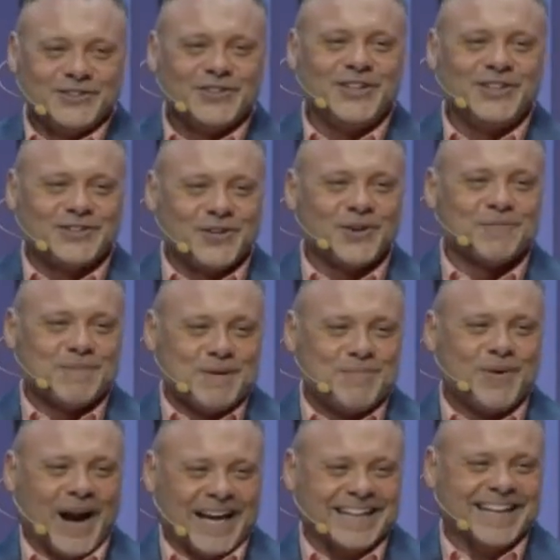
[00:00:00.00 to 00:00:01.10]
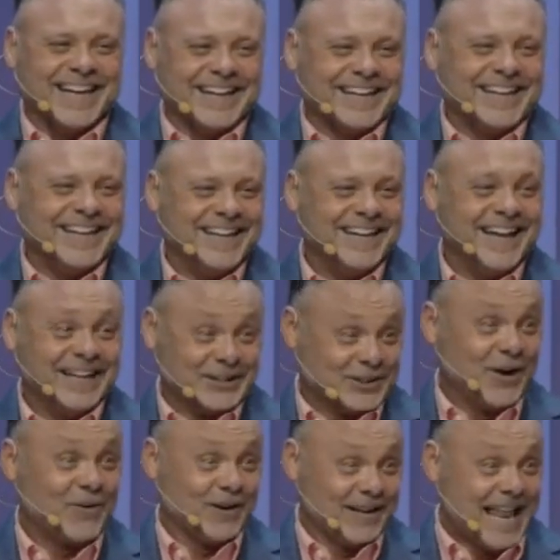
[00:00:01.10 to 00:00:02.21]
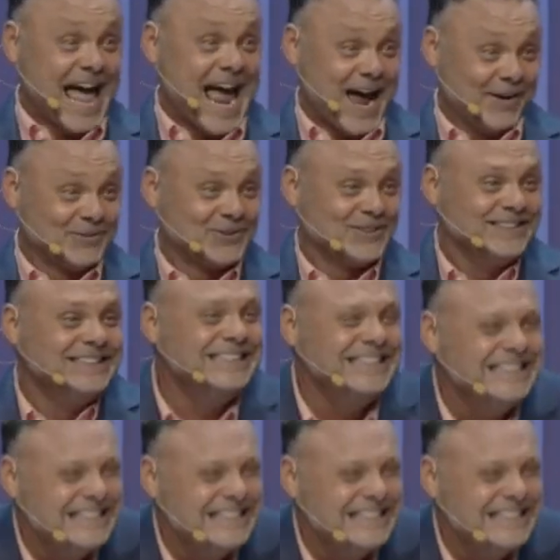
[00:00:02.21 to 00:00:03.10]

she's going to be pregnant. And Sarah laughs.